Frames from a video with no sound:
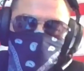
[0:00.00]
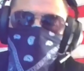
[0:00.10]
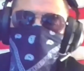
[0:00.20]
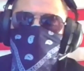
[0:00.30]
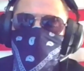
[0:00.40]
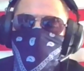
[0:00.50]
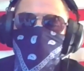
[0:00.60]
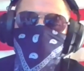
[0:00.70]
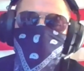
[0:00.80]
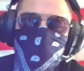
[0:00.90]
Oh my
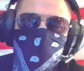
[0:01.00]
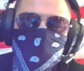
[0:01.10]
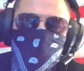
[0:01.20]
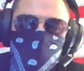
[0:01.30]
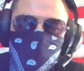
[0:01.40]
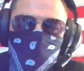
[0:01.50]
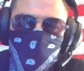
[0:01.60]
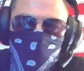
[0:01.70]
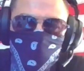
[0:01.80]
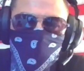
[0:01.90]
goodness, that is
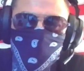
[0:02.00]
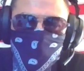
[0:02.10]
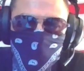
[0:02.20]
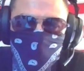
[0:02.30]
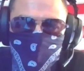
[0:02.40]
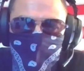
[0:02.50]
crazy.